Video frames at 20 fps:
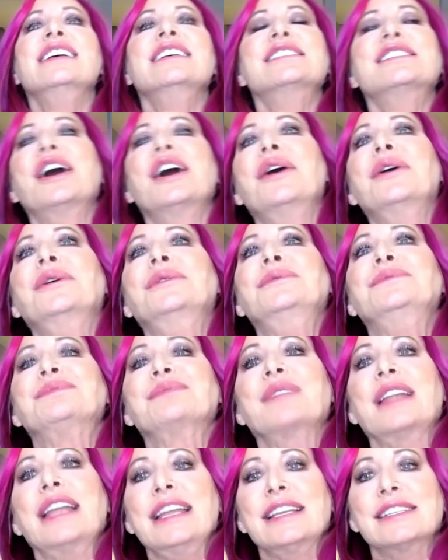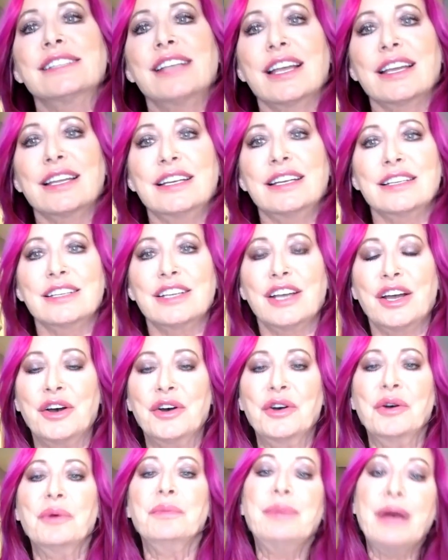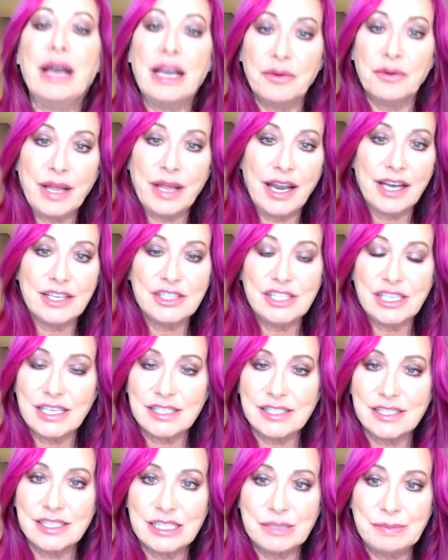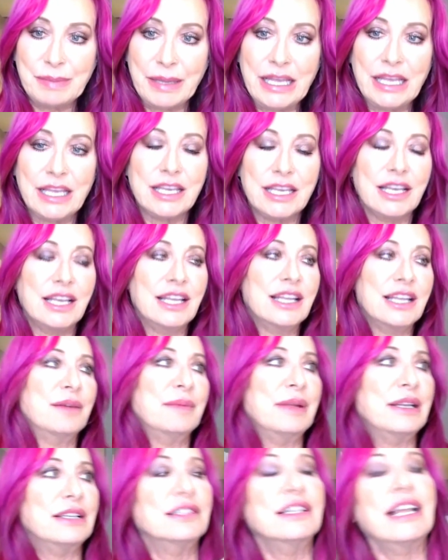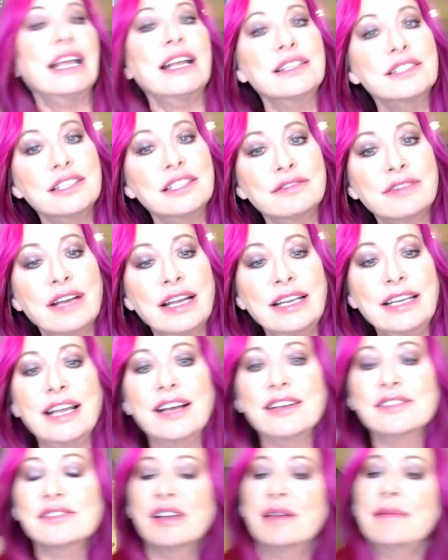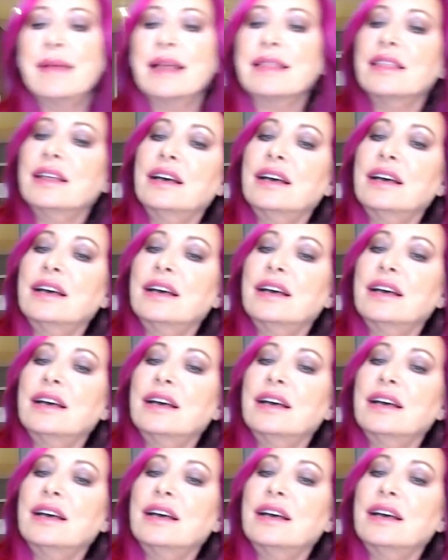So he's not going to go, but we had a chance to speak, and I'm in Atlanta right now. So I'm at